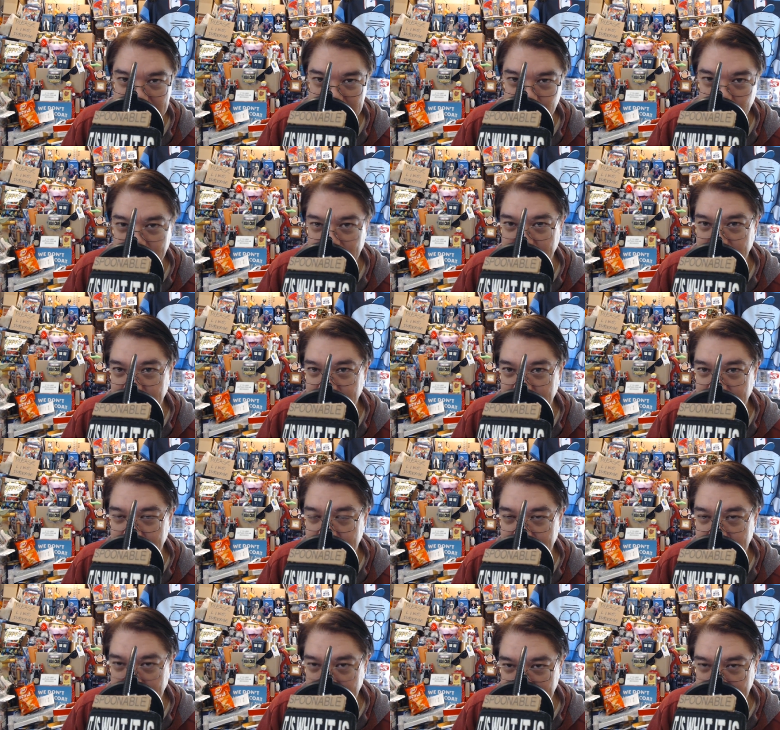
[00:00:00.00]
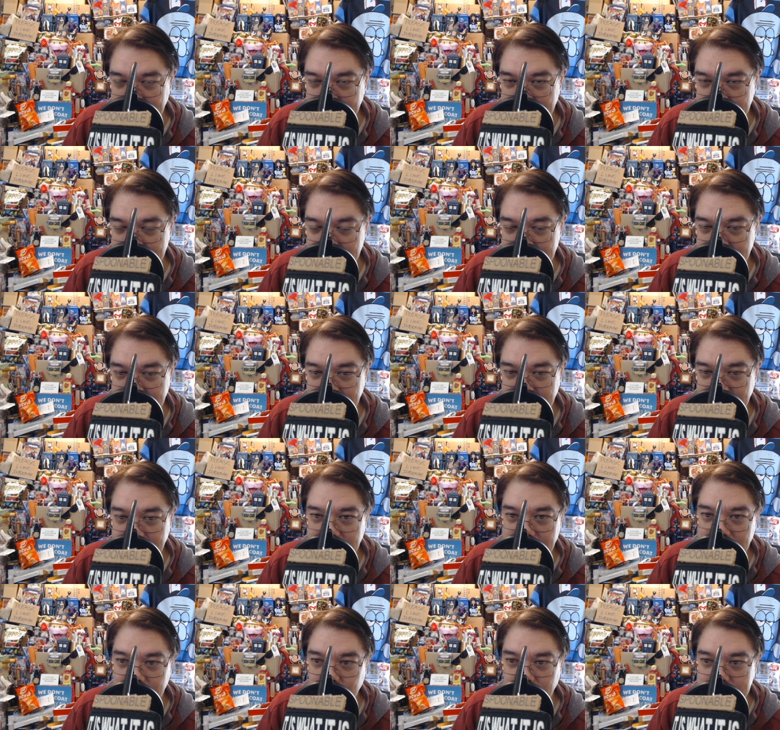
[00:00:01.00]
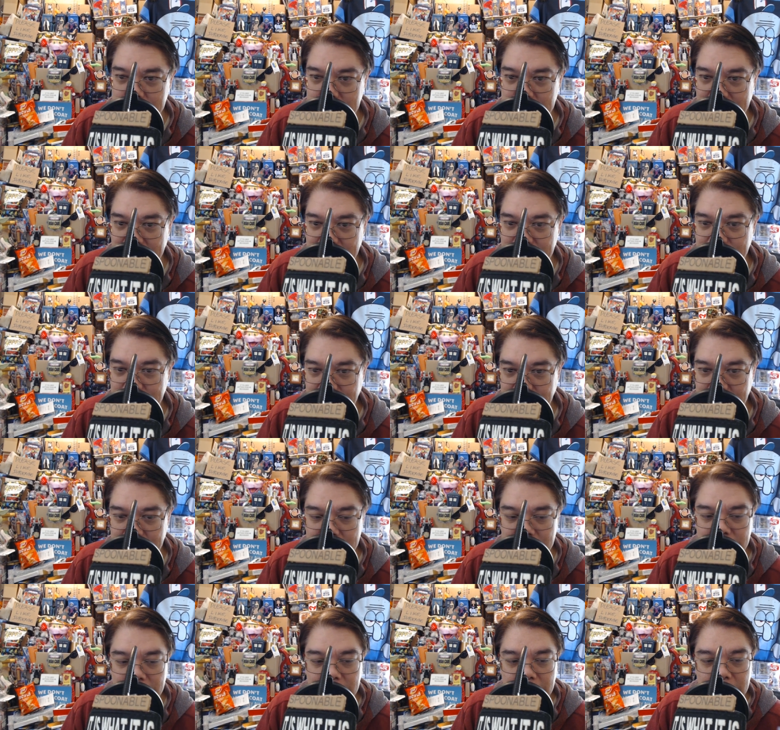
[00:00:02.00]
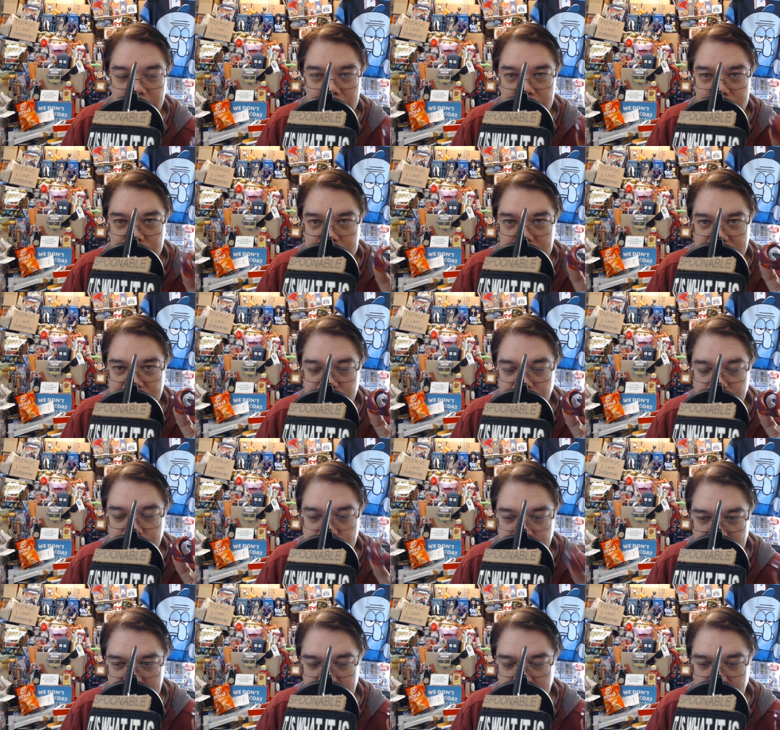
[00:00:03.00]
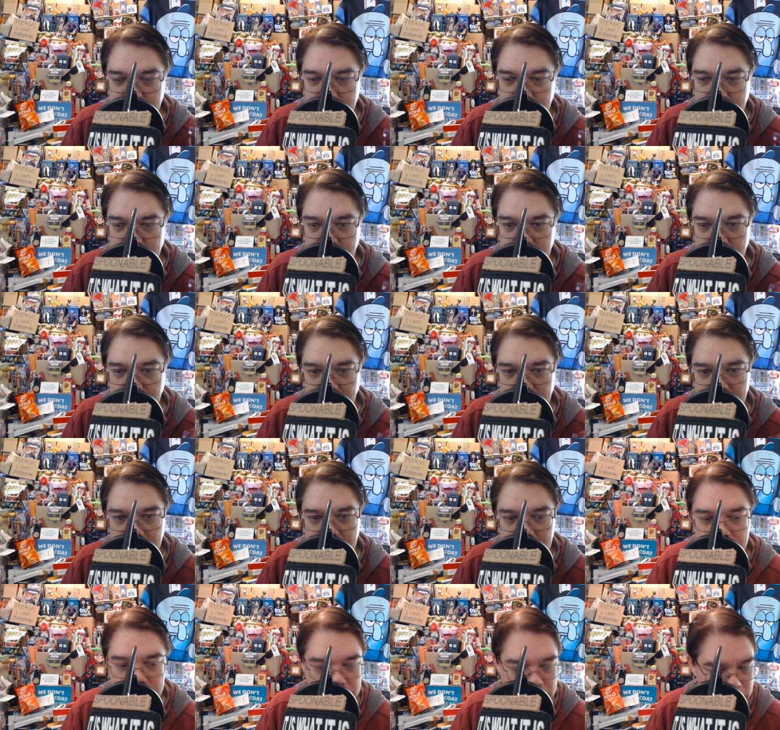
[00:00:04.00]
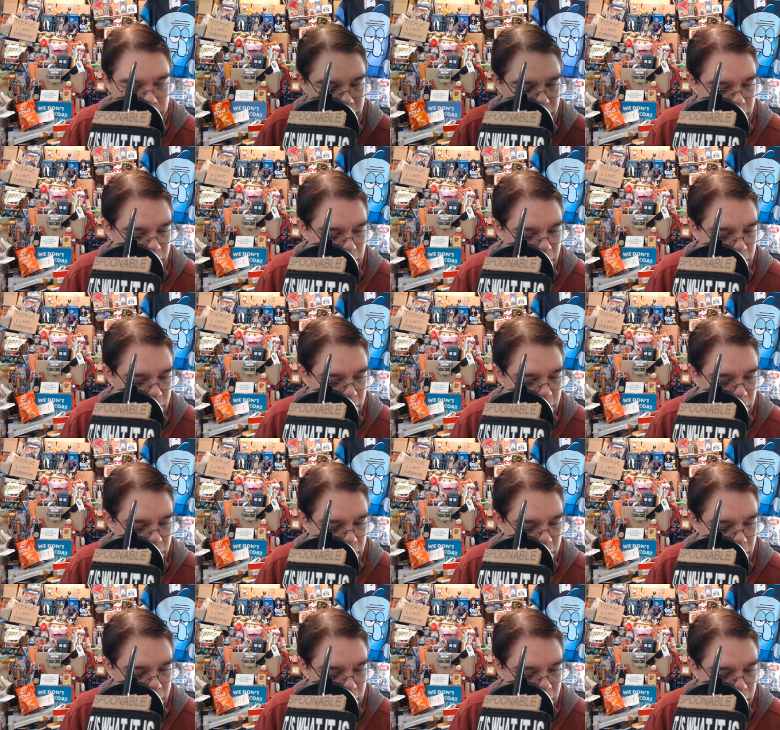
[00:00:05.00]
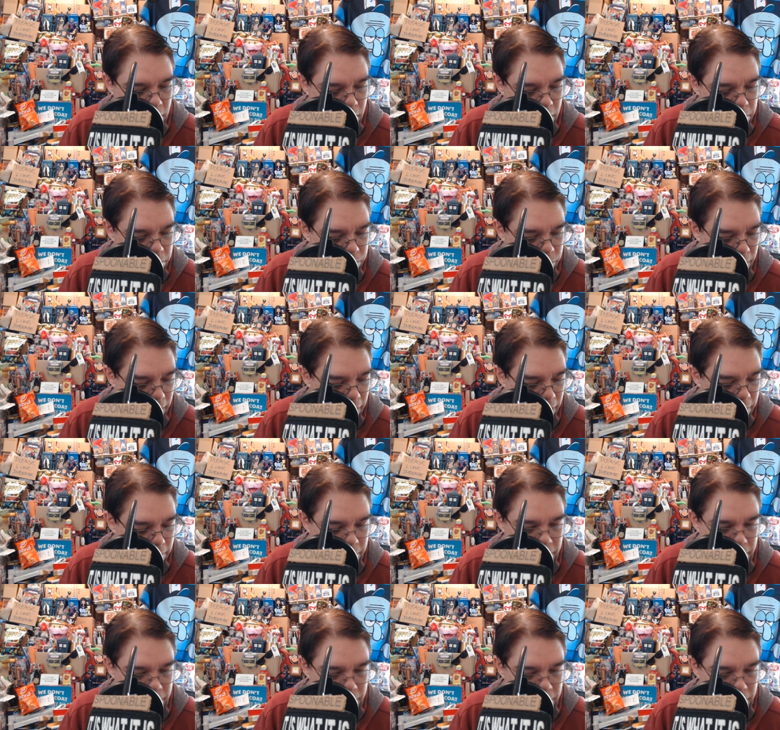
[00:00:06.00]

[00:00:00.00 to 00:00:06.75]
I get it, it'll be painted again to be for Faker, and probably